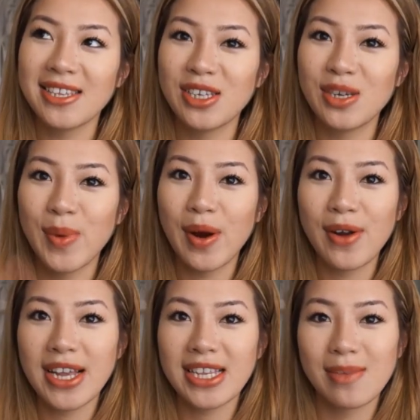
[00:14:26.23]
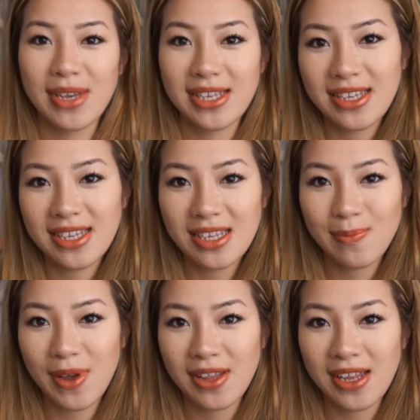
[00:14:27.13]
So tomorrow is my sister's
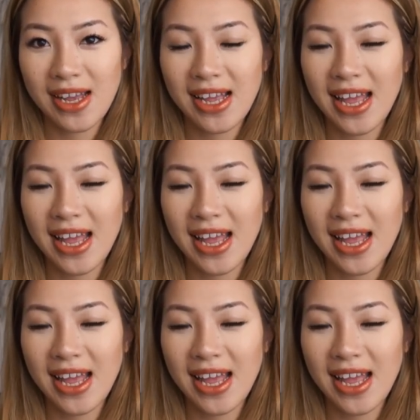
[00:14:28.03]
birthday,